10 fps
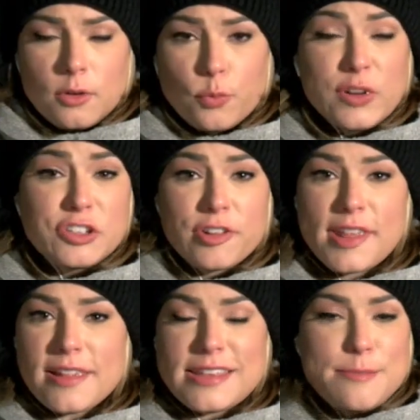Richard
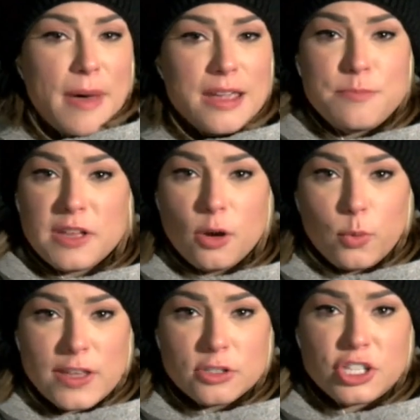says he might be in a
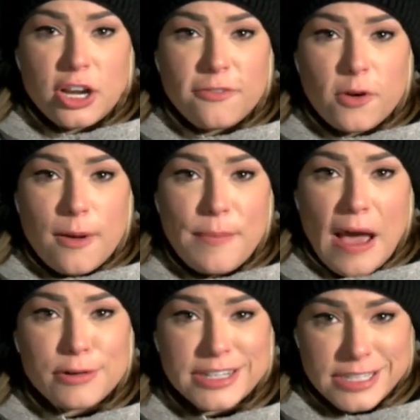wheelchair for
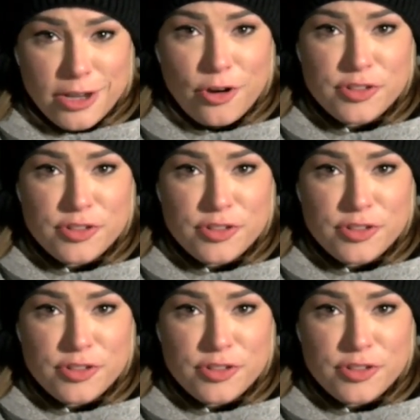about a year,